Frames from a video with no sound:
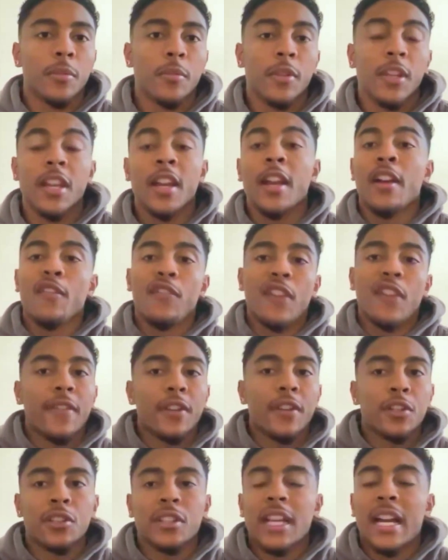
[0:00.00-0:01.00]
it could be
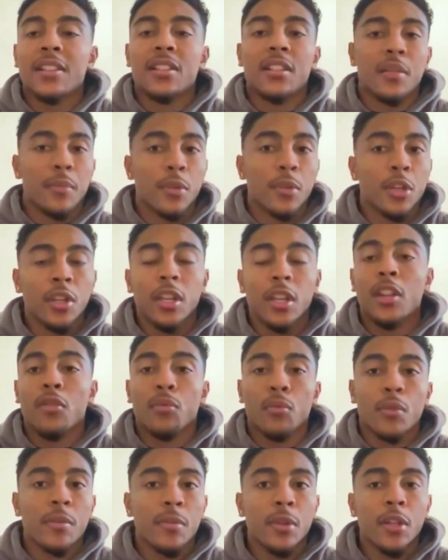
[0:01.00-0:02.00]
500,000, $1 million,
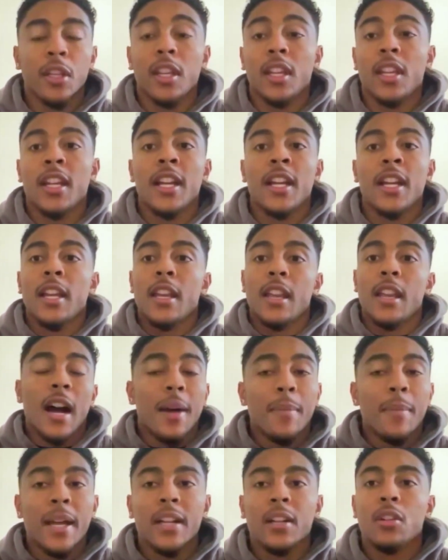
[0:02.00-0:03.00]
3 million,
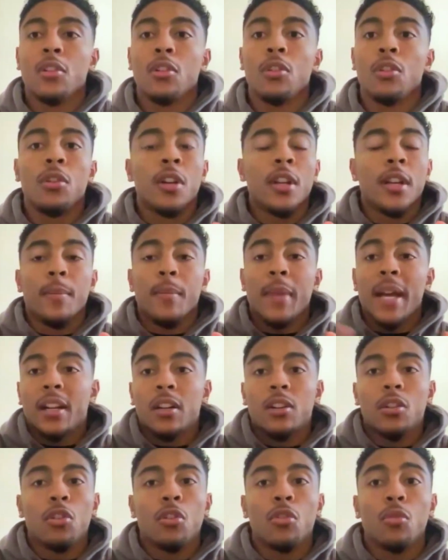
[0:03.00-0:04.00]
non-medical,
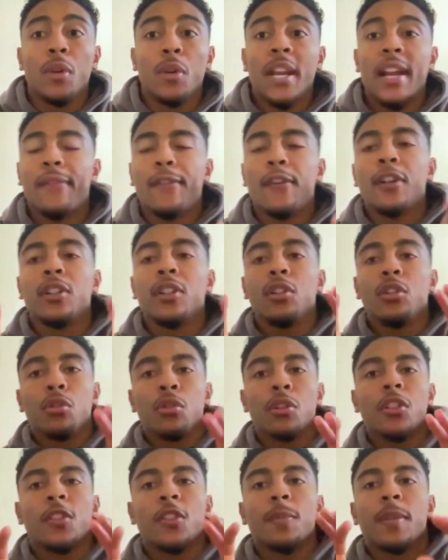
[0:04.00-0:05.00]
medical, whatever
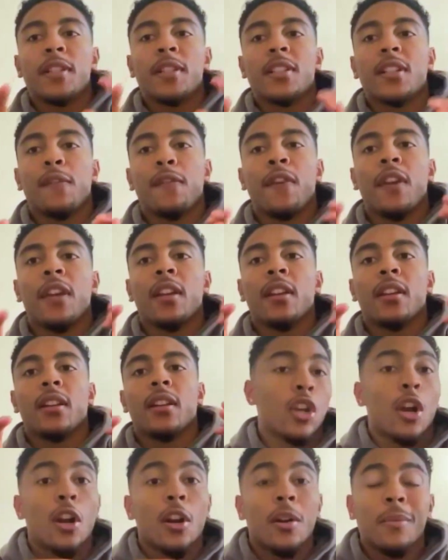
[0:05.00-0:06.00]
your specific
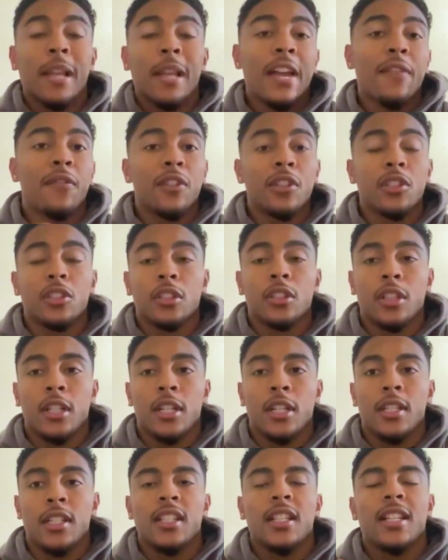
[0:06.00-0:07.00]
term life
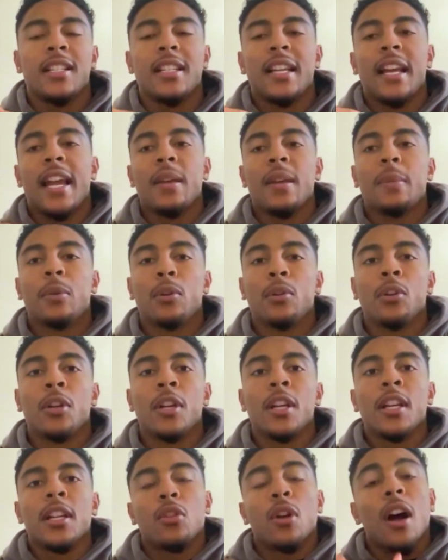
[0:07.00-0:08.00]
insurance is
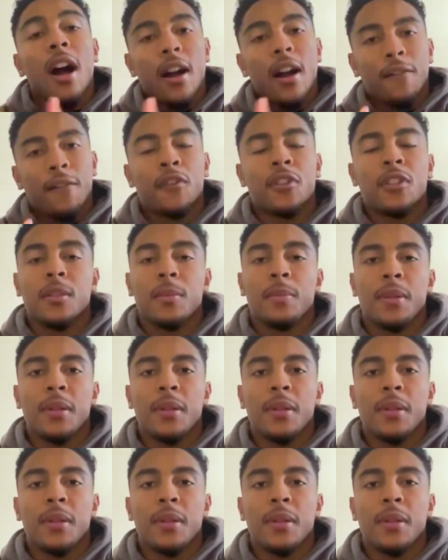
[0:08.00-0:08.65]
able to offer to